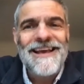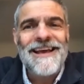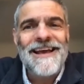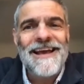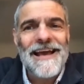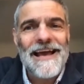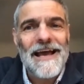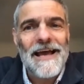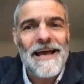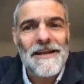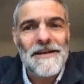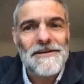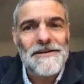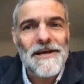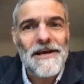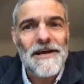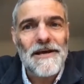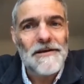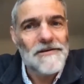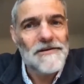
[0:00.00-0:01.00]

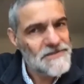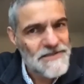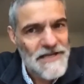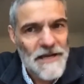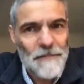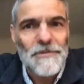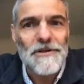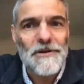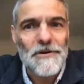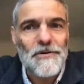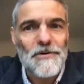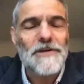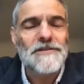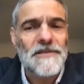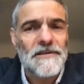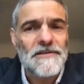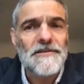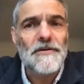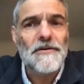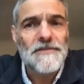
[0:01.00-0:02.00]
and stumbled
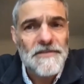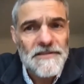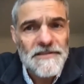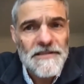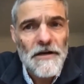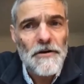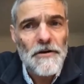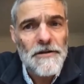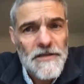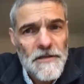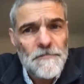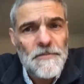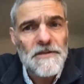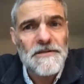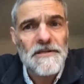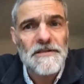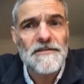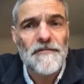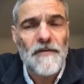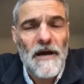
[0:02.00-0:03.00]
across it. So it's a
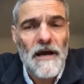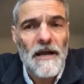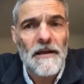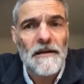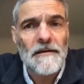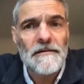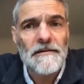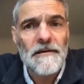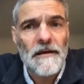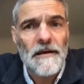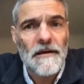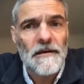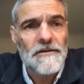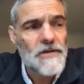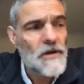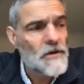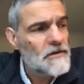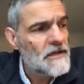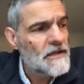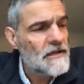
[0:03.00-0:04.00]
serendipitous find,
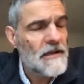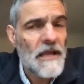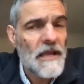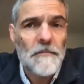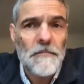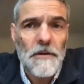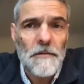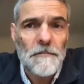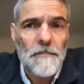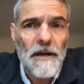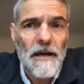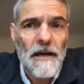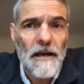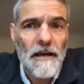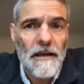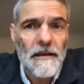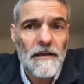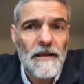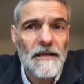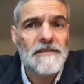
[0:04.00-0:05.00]
totally enabled
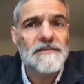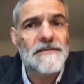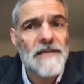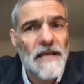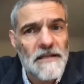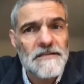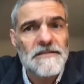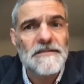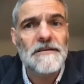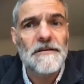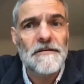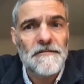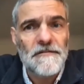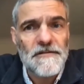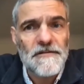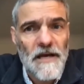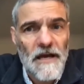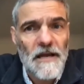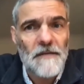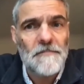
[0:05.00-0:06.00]
by extensive
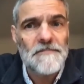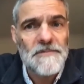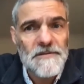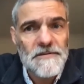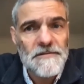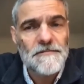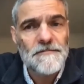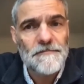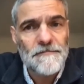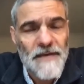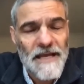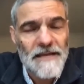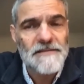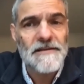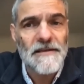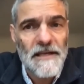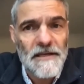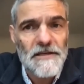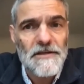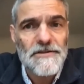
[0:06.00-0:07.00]
time
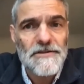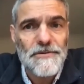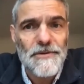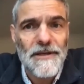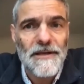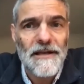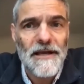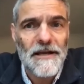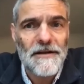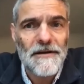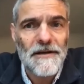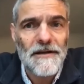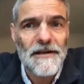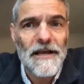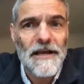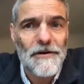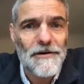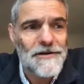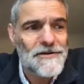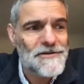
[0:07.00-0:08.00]
spent in industry. And I'd
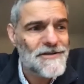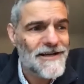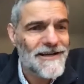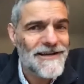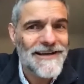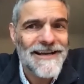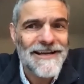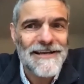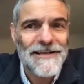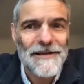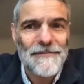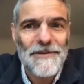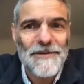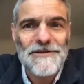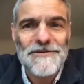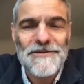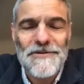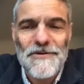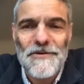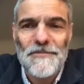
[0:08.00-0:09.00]
encourage
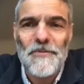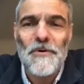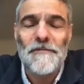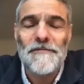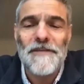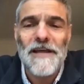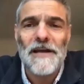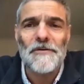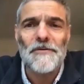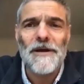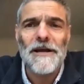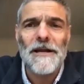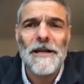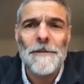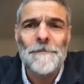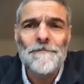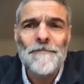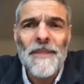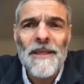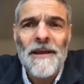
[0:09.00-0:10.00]
academics to do more of that,
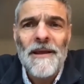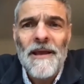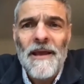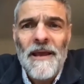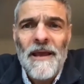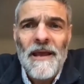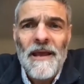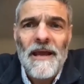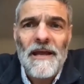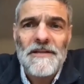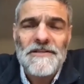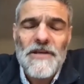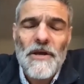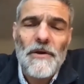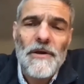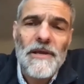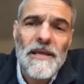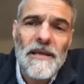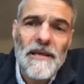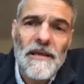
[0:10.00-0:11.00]
really. And
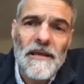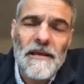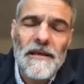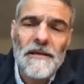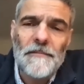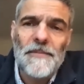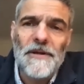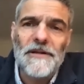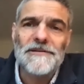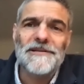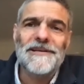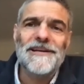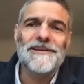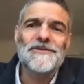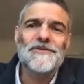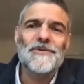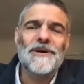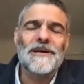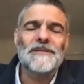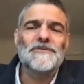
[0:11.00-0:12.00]
so he built it
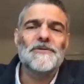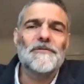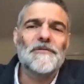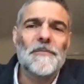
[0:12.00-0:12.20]
into a sort of a